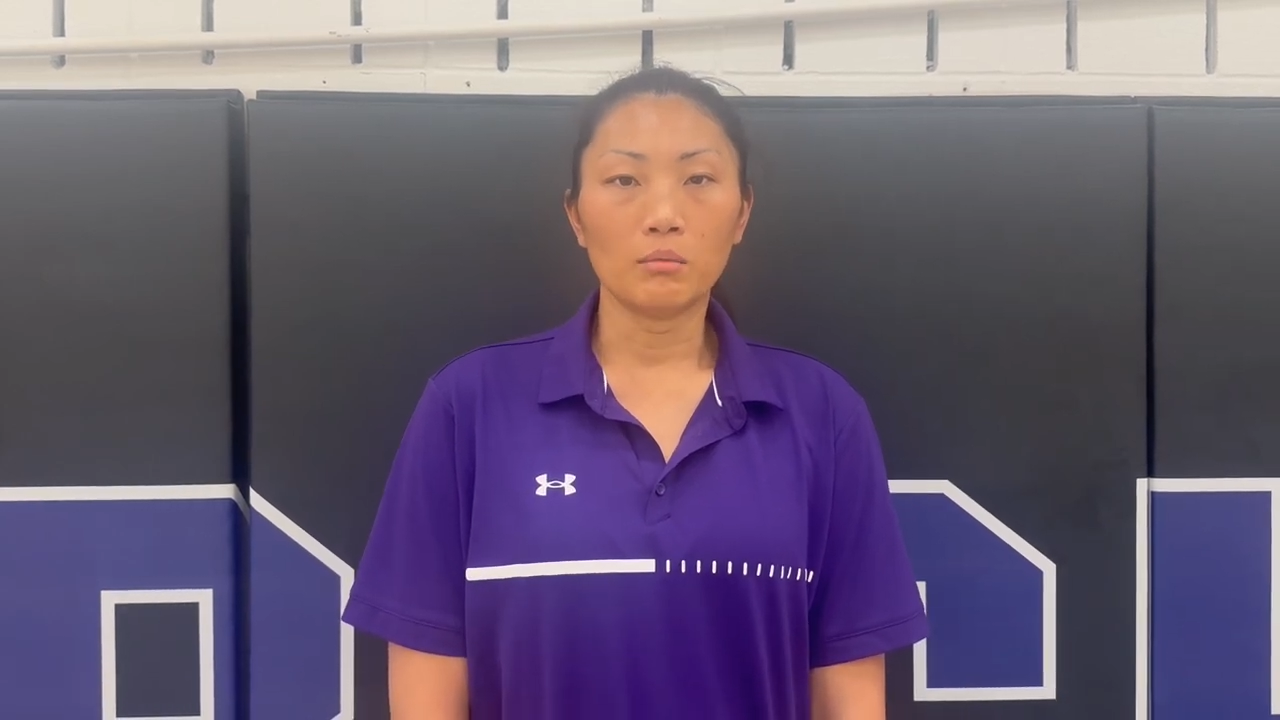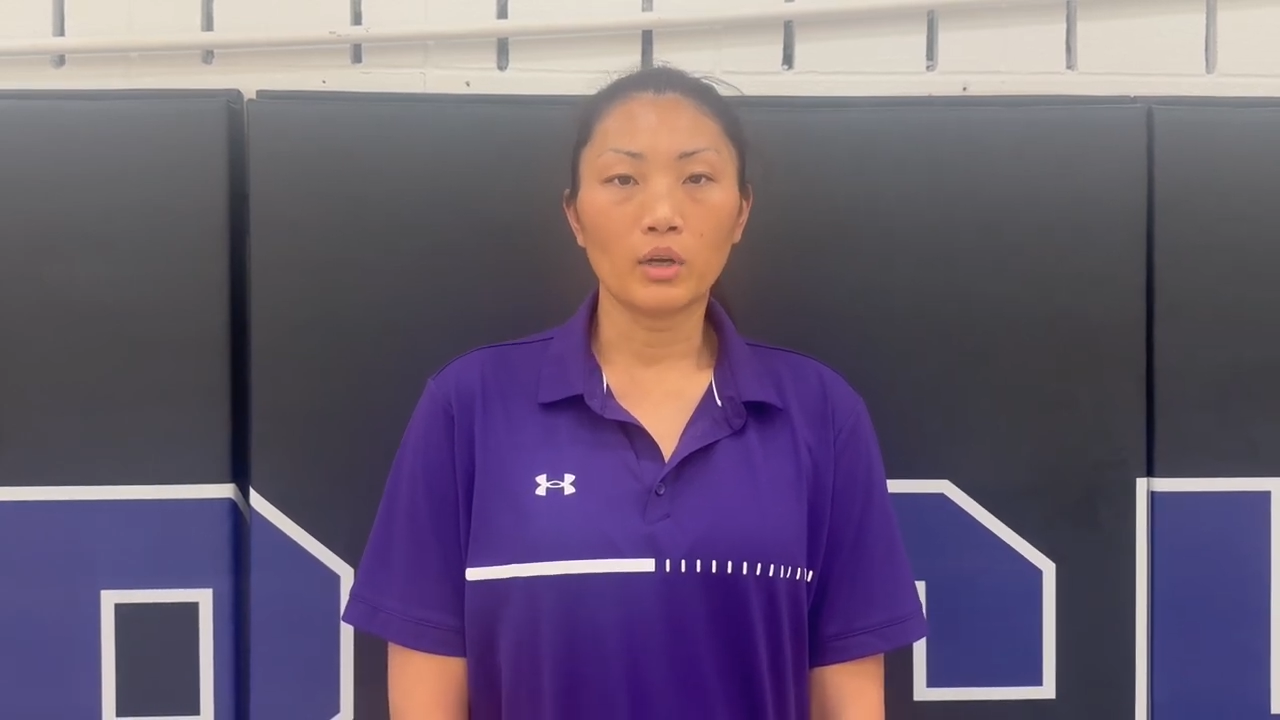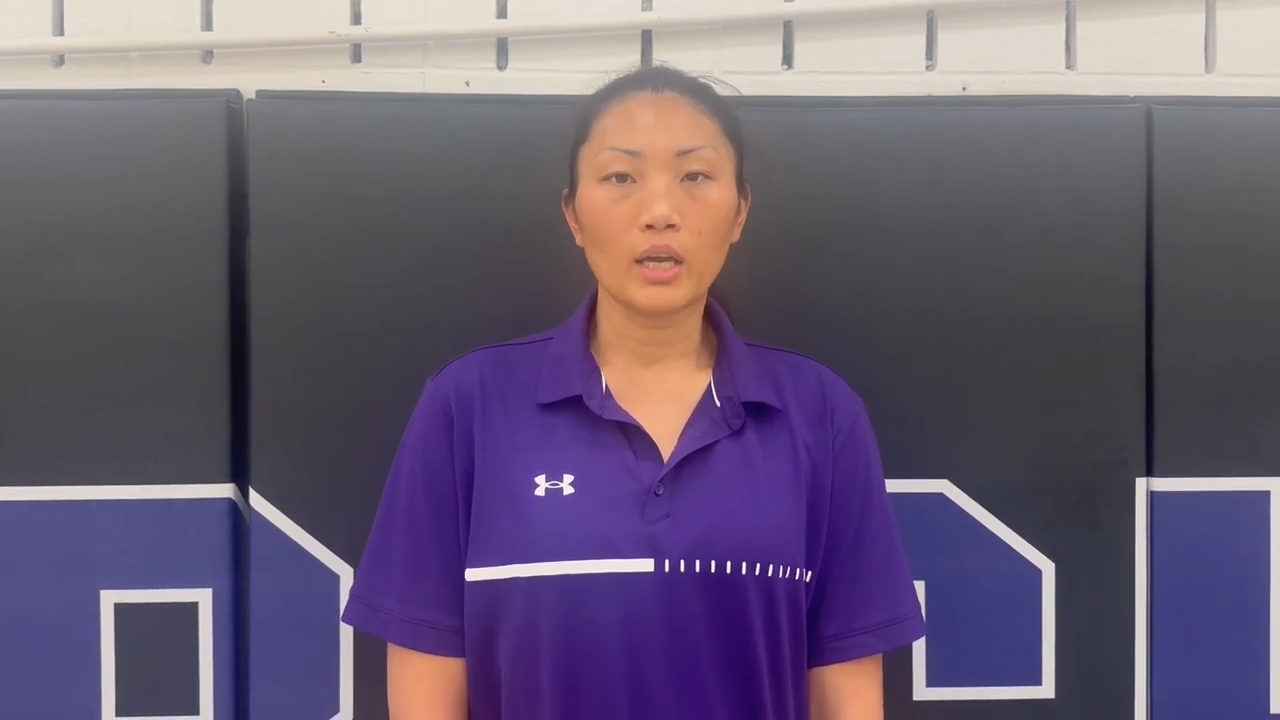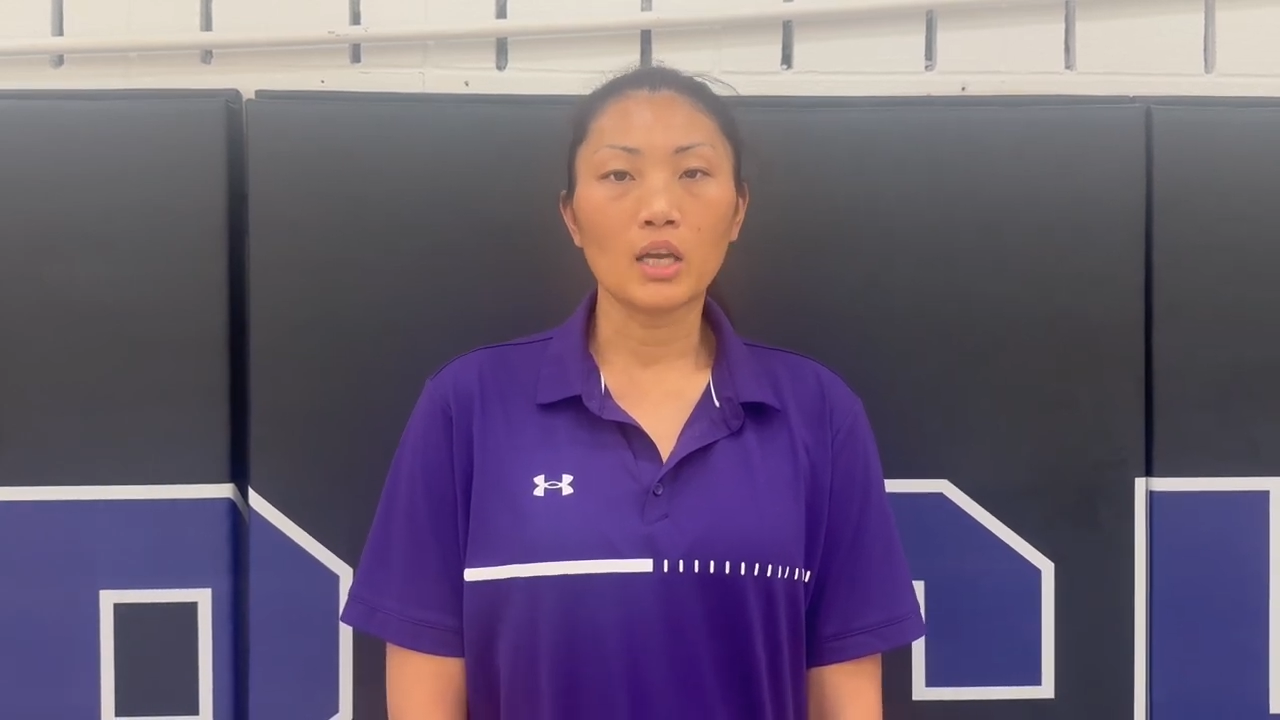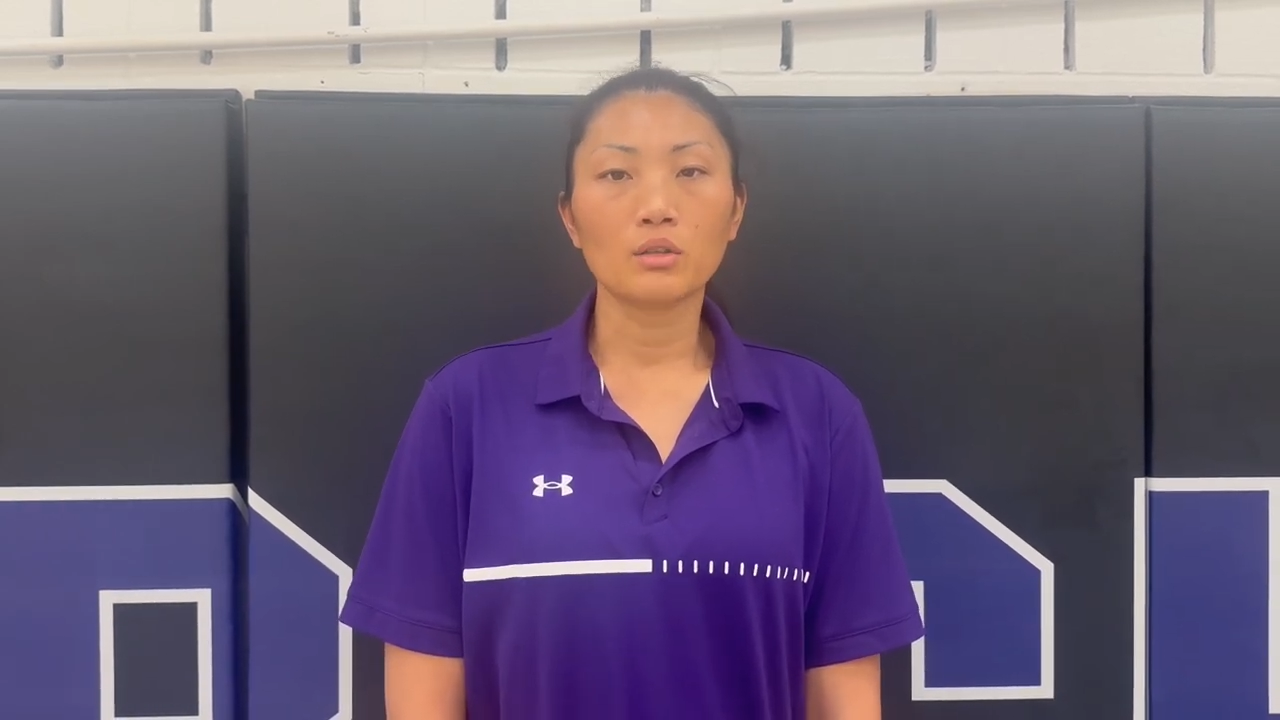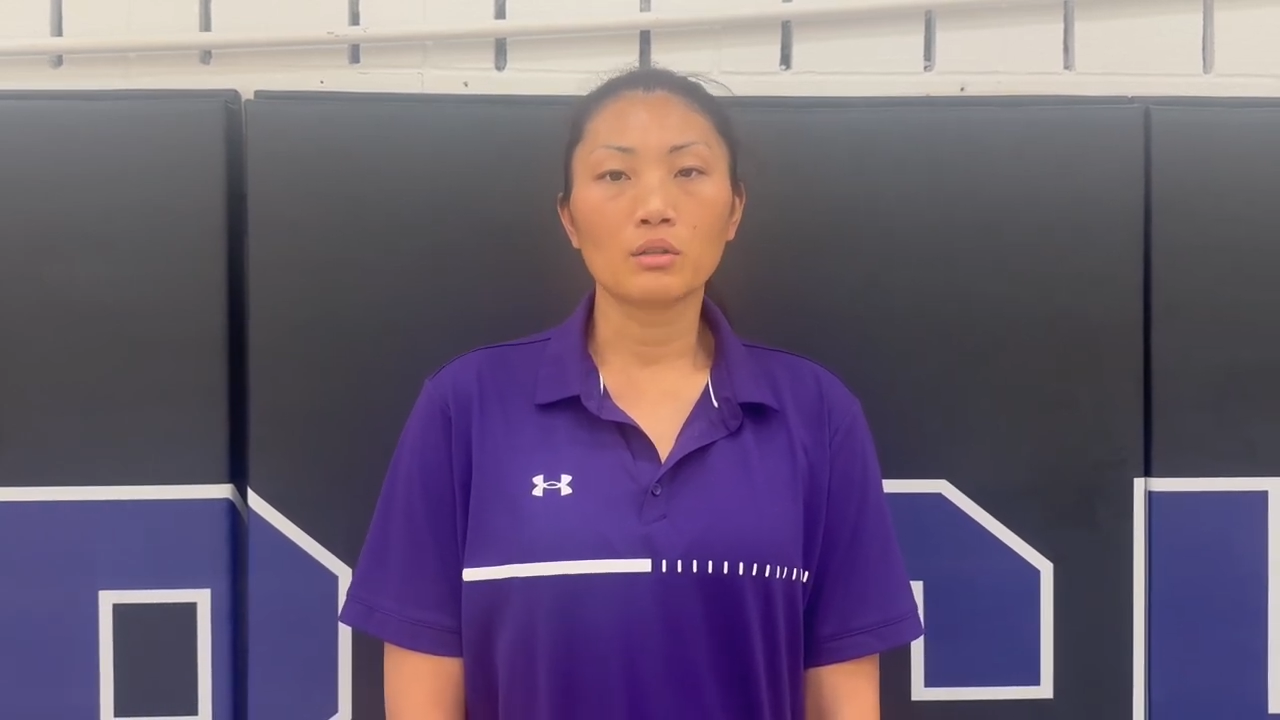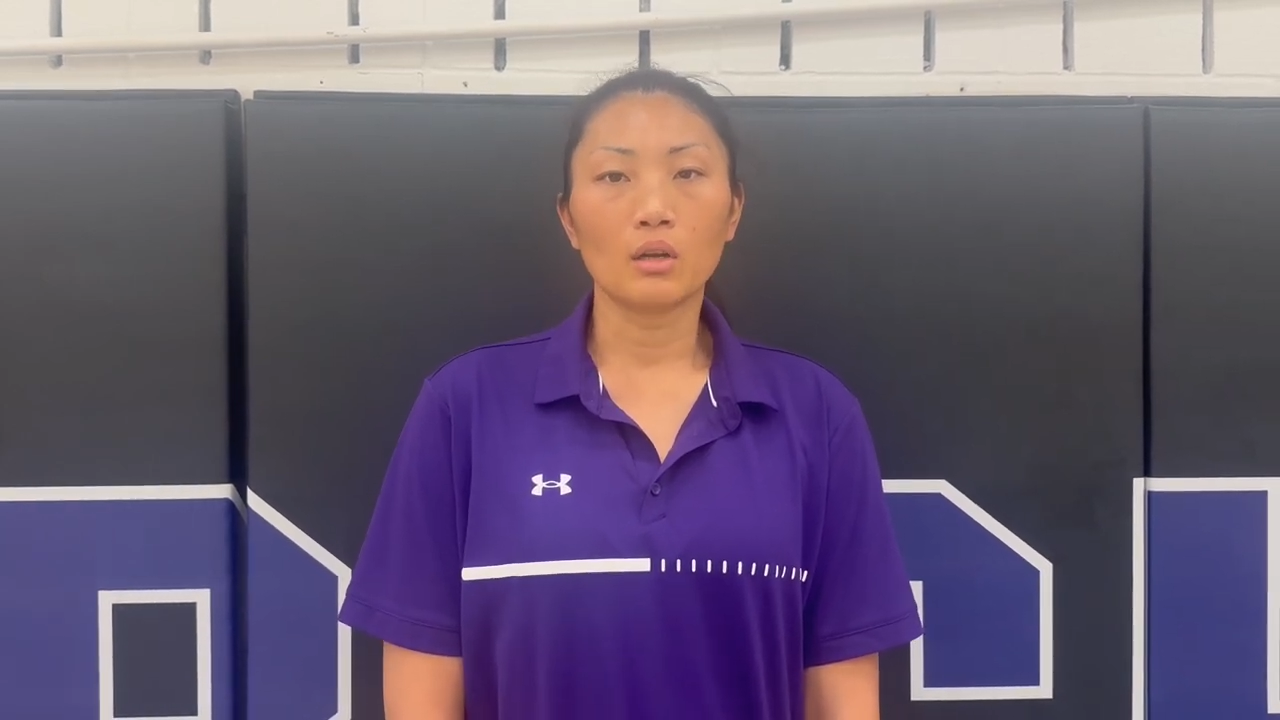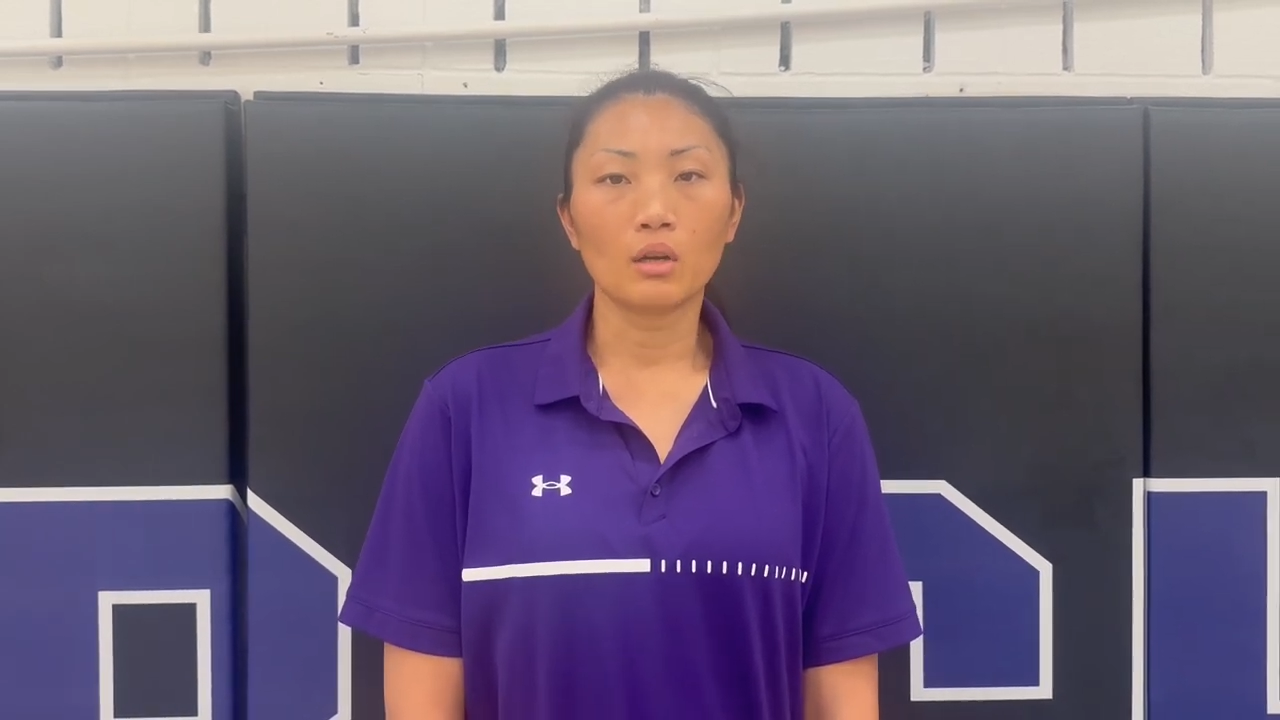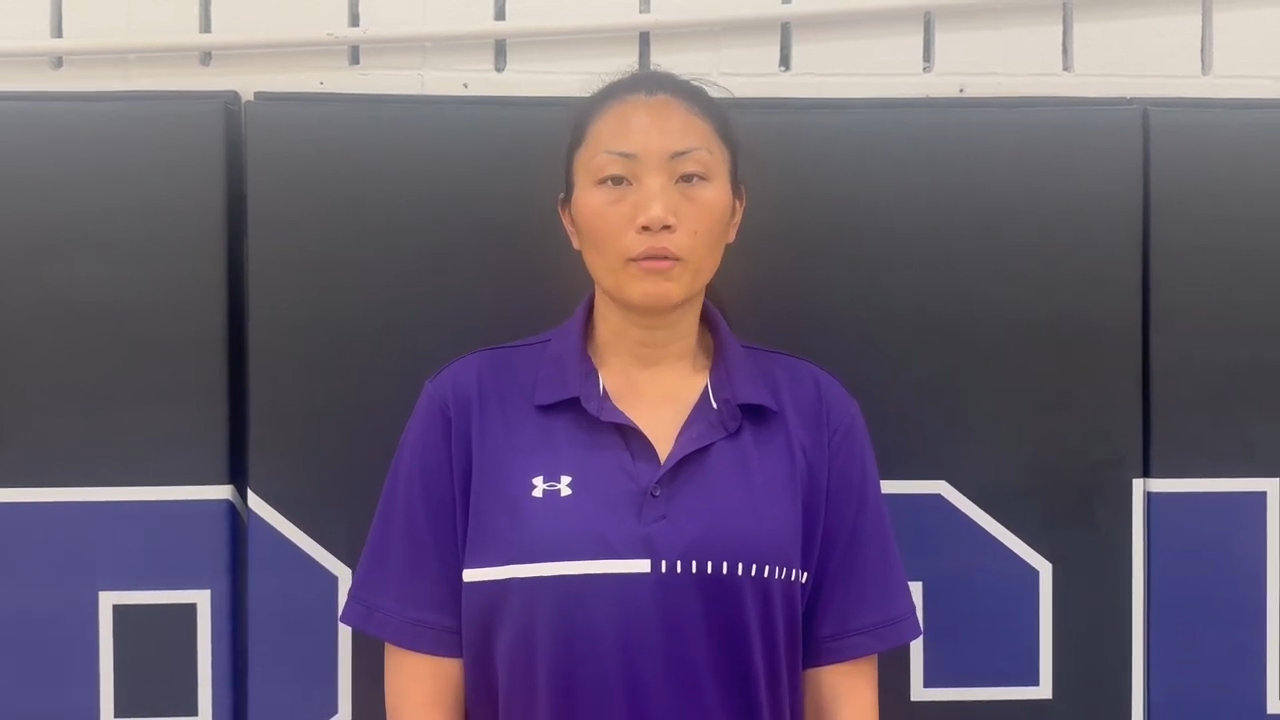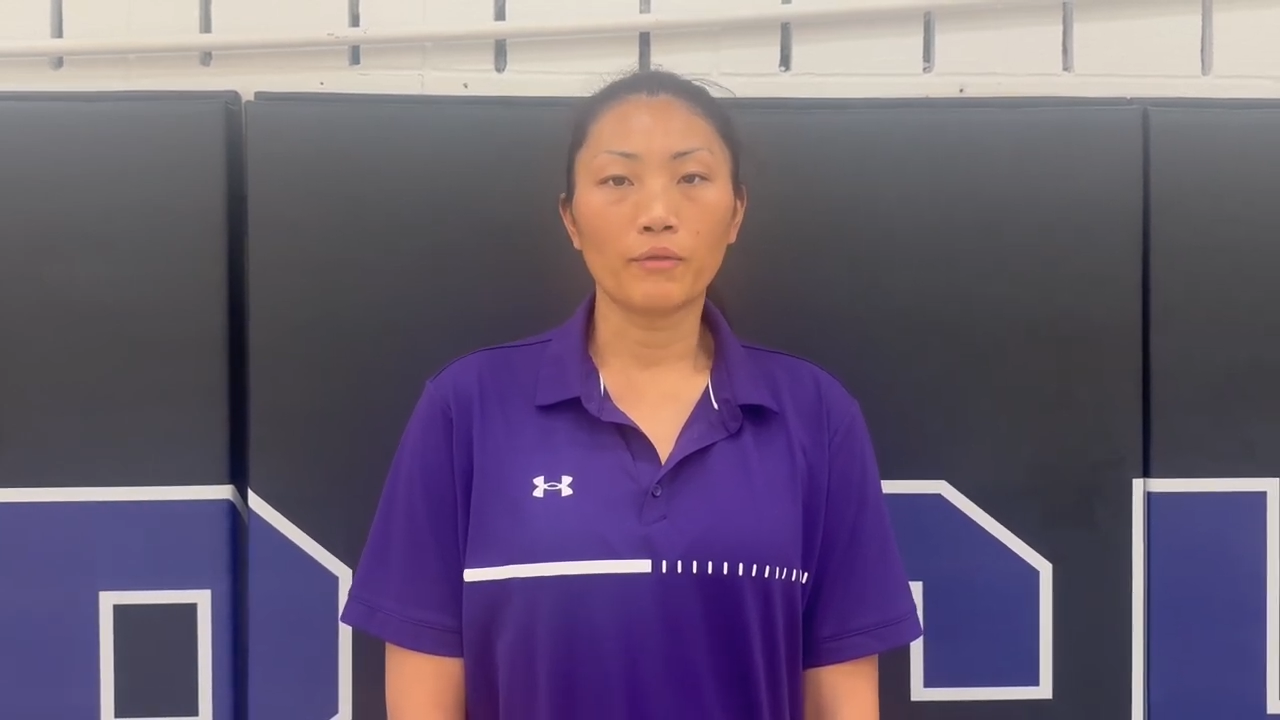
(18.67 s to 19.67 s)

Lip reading: Look